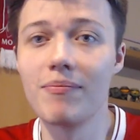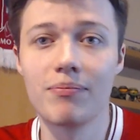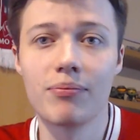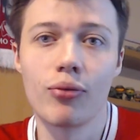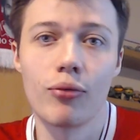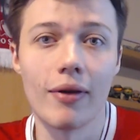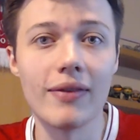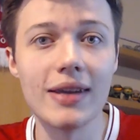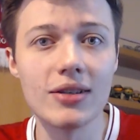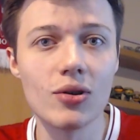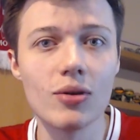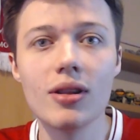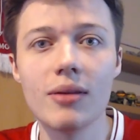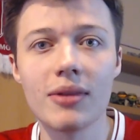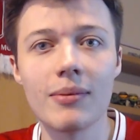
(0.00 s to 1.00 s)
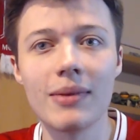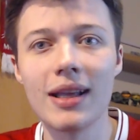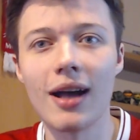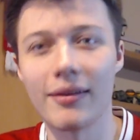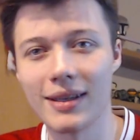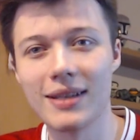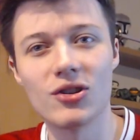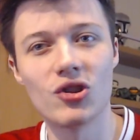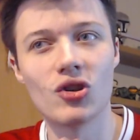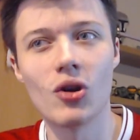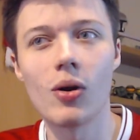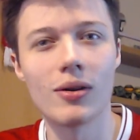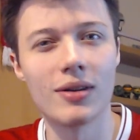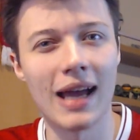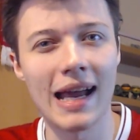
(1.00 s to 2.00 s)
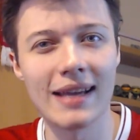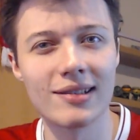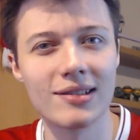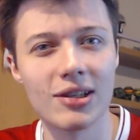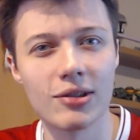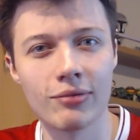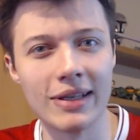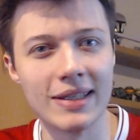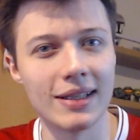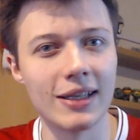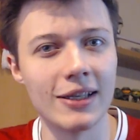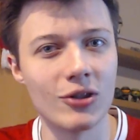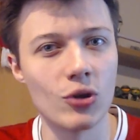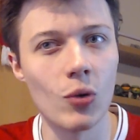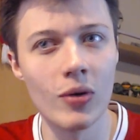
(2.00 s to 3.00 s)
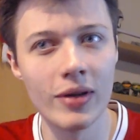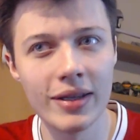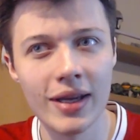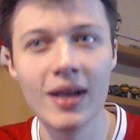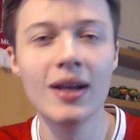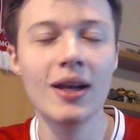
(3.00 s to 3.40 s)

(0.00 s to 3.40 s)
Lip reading: privy to them at the minute. I think Jota has just recently joined,